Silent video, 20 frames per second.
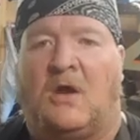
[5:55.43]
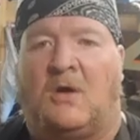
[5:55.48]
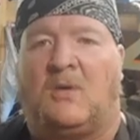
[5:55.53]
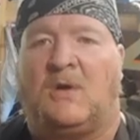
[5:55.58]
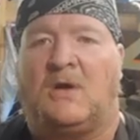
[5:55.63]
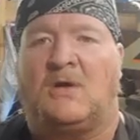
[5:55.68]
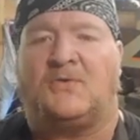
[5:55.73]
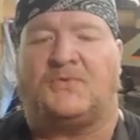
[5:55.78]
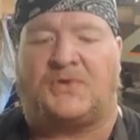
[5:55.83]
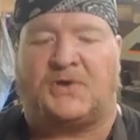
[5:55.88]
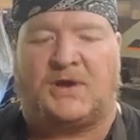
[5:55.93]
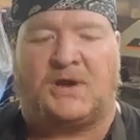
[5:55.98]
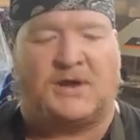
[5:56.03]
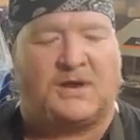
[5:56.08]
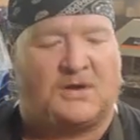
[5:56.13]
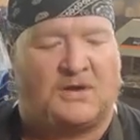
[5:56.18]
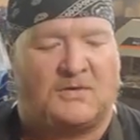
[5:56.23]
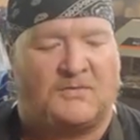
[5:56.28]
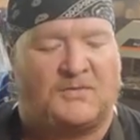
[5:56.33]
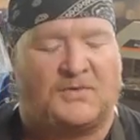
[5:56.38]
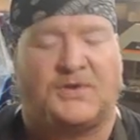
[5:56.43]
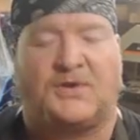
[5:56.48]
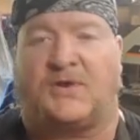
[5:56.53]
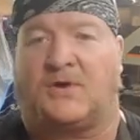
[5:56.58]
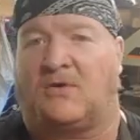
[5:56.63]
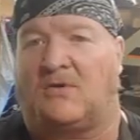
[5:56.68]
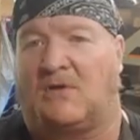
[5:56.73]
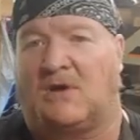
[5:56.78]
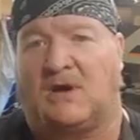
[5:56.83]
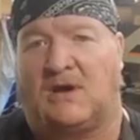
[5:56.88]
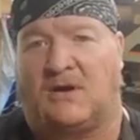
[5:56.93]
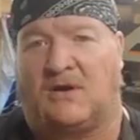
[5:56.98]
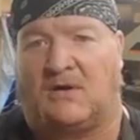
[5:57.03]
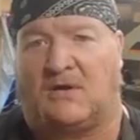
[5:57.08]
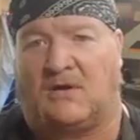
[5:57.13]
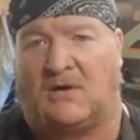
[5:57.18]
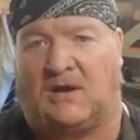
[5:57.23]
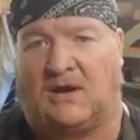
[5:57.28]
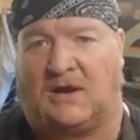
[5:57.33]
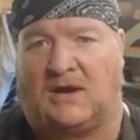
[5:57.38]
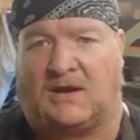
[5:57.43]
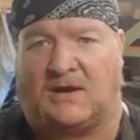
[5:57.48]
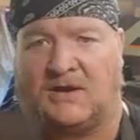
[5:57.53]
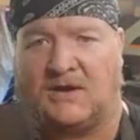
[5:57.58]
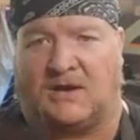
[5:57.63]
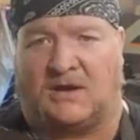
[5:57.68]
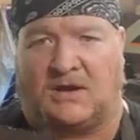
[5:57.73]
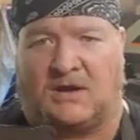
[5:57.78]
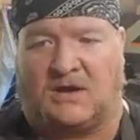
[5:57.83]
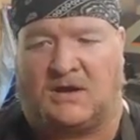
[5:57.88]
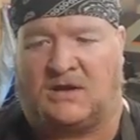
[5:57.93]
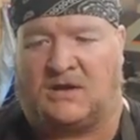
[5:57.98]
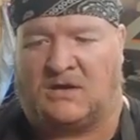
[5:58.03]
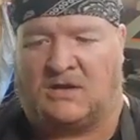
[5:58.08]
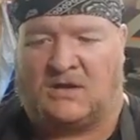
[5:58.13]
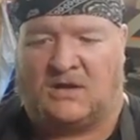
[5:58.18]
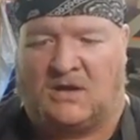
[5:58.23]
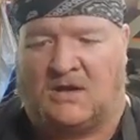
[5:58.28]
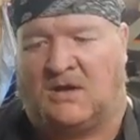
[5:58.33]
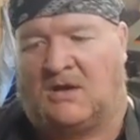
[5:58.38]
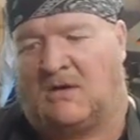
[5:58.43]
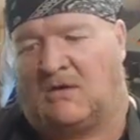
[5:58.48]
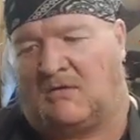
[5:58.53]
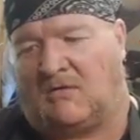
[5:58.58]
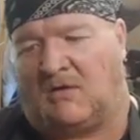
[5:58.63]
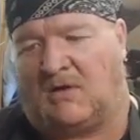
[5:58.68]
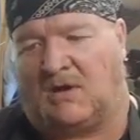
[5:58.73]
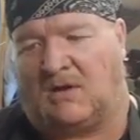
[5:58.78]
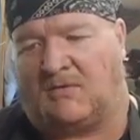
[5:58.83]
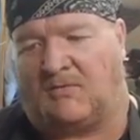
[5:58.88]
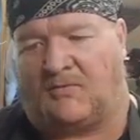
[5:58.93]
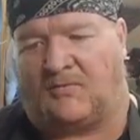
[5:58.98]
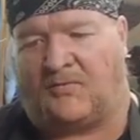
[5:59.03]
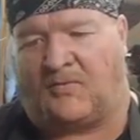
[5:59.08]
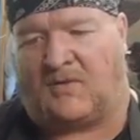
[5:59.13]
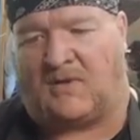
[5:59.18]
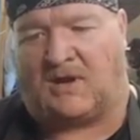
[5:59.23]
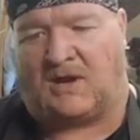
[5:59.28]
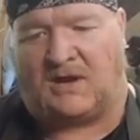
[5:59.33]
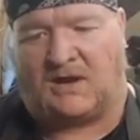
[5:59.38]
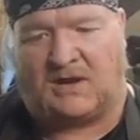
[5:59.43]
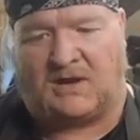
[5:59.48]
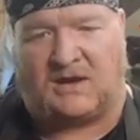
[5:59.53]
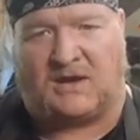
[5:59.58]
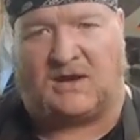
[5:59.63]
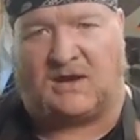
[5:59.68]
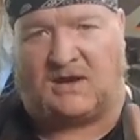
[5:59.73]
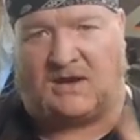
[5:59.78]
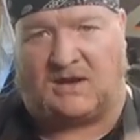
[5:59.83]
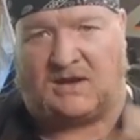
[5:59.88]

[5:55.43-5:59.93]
We're going to take it over to the grinder and uh, really refine it and,